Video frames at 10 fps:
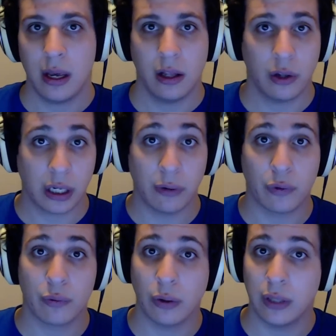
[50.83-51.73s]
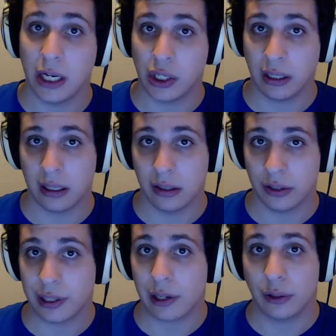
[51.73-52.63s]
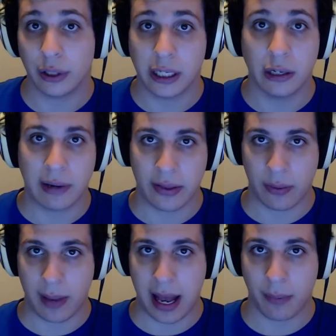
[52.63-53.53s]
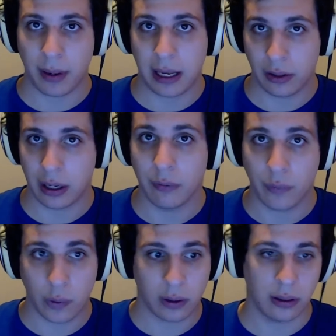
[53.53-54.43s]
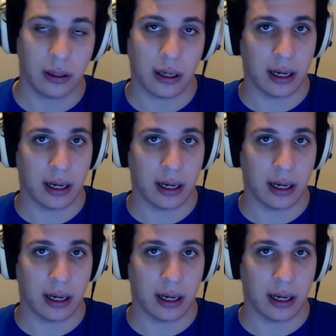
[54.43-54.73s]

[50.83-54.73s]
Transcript: looking for rotation kills, lurking around the map, and looking for